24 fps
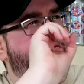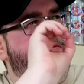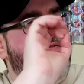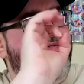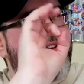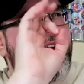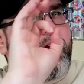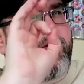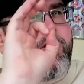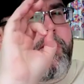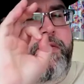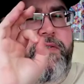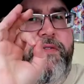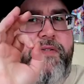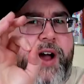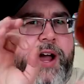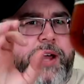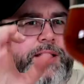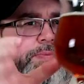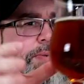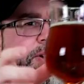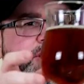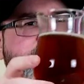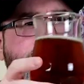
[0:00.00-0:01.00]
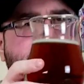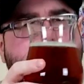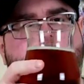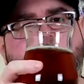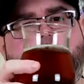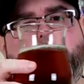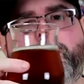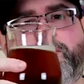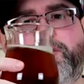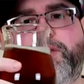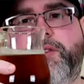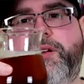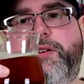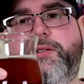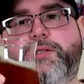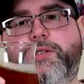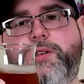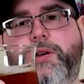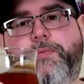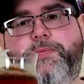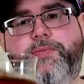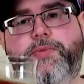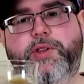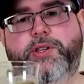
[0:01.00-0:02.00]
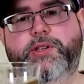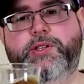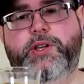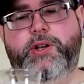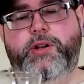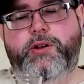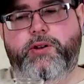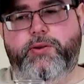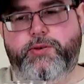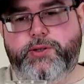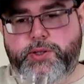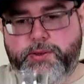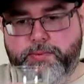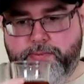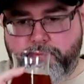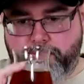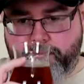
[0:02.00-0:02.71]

very fine particulates in there. So let's get a nose.